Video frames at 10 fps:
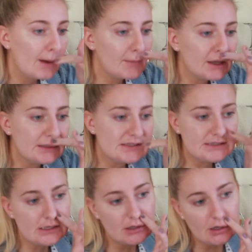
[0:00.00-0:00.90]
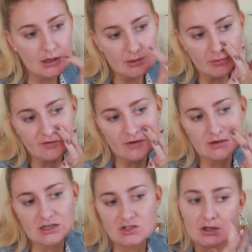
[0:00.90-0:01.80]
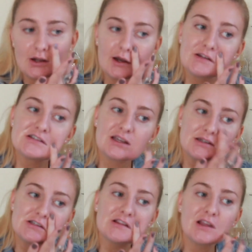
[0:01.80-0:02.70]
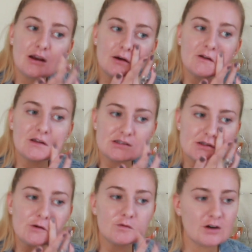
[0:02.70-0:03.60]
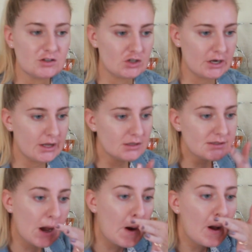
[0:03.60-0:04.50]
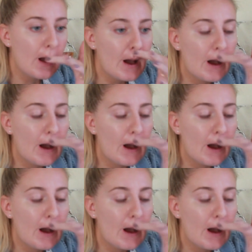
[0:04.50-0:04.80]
My concealer and my foundation kind of sinks in there and it gets a little frustrating, so